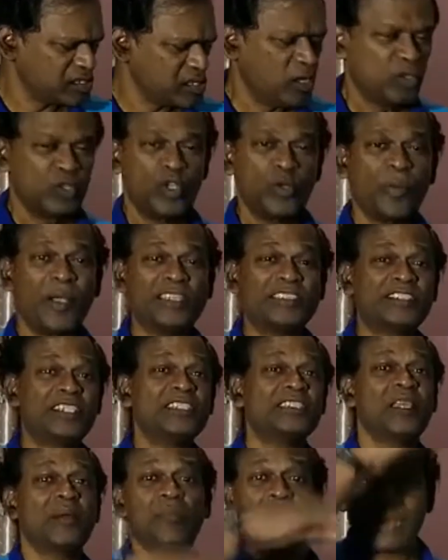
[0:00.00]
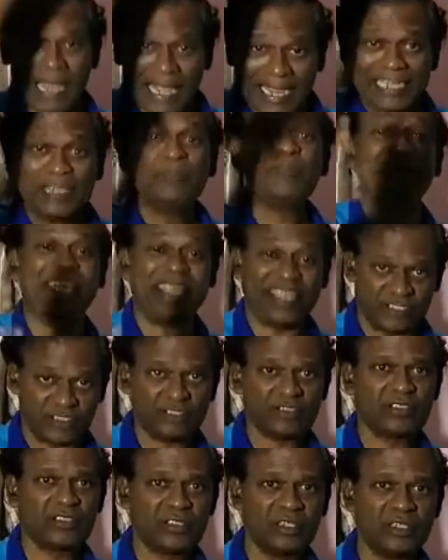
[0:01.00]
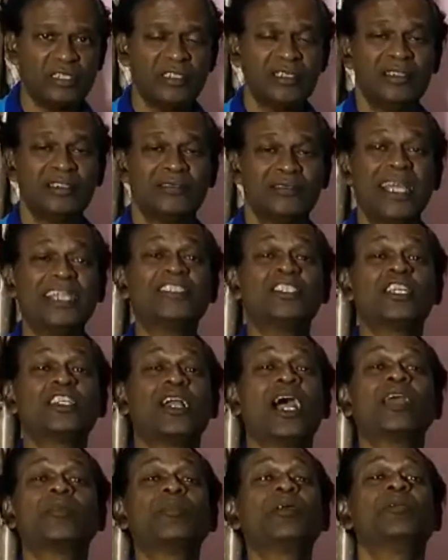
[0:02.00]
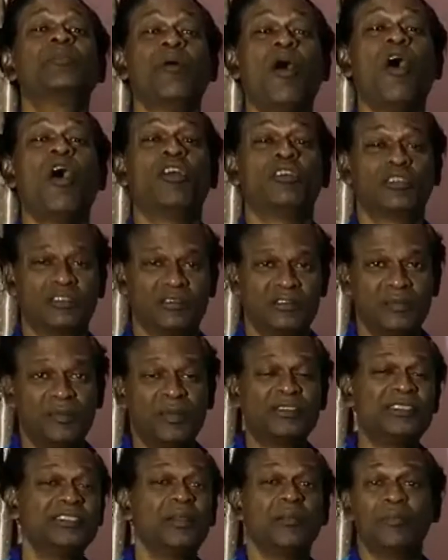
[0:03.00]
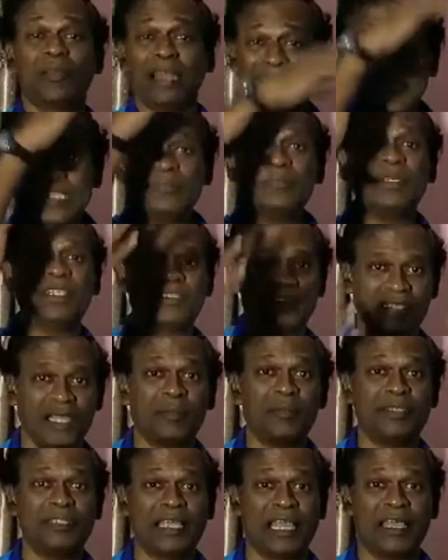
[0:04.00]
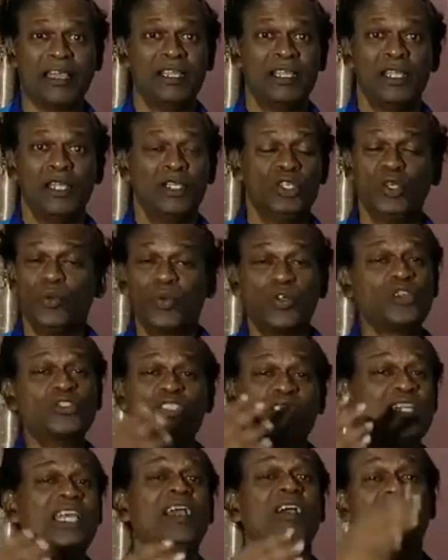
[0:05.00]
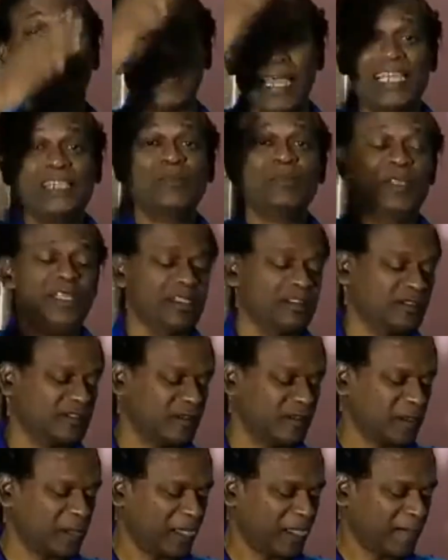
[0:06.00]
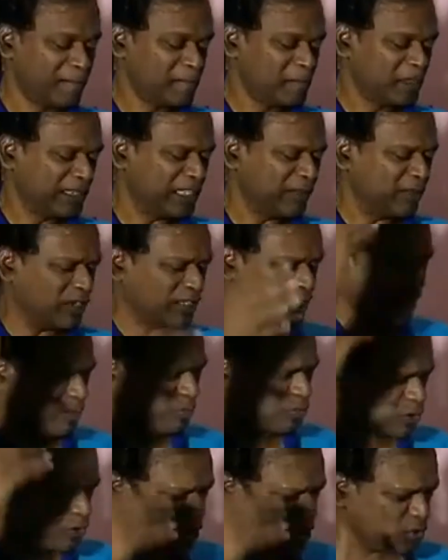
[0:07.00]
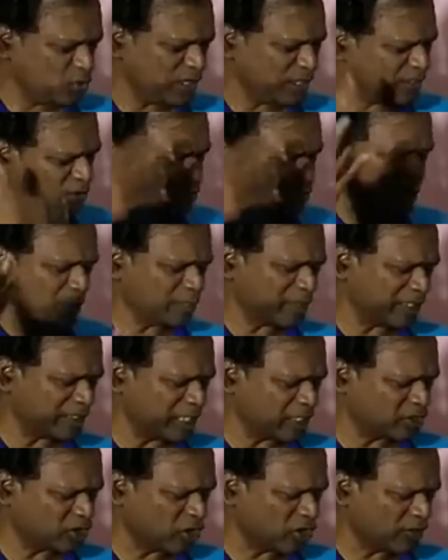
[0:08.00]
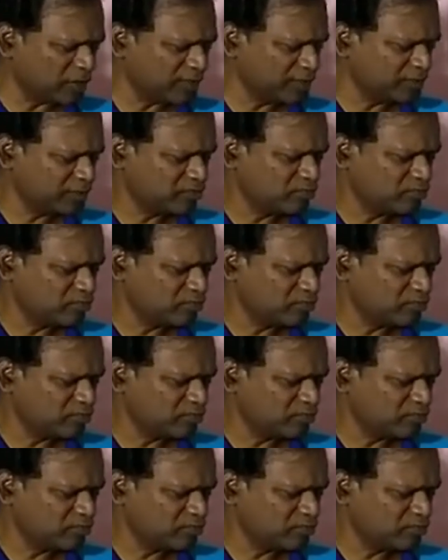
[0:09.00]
You must see some light beings. That's the karmic board. You must see some light beings coming there. You will not see they are light beings. They will come to you and do something, that's all.